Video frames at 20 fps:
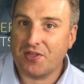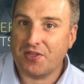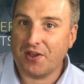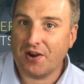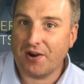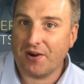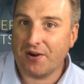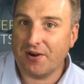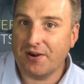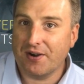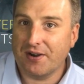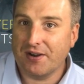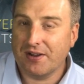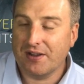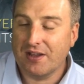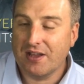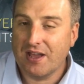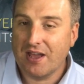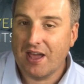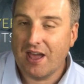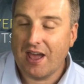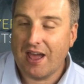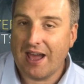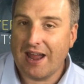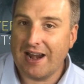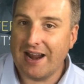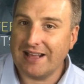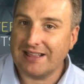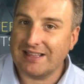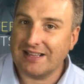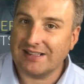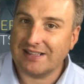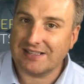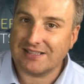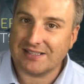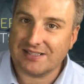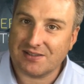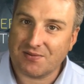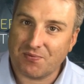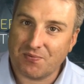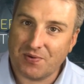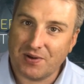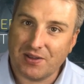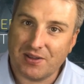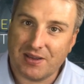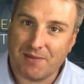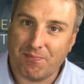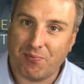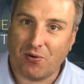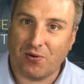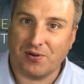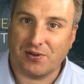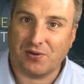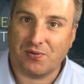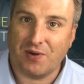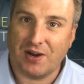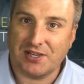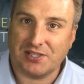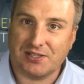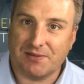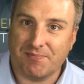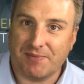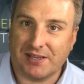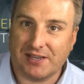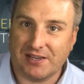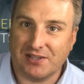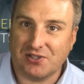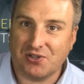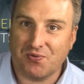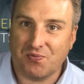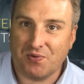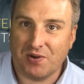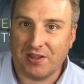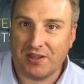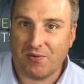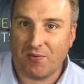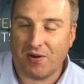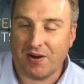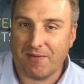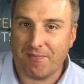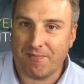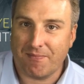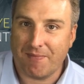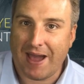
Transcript: Third, and I think this is a really important question because you really wanna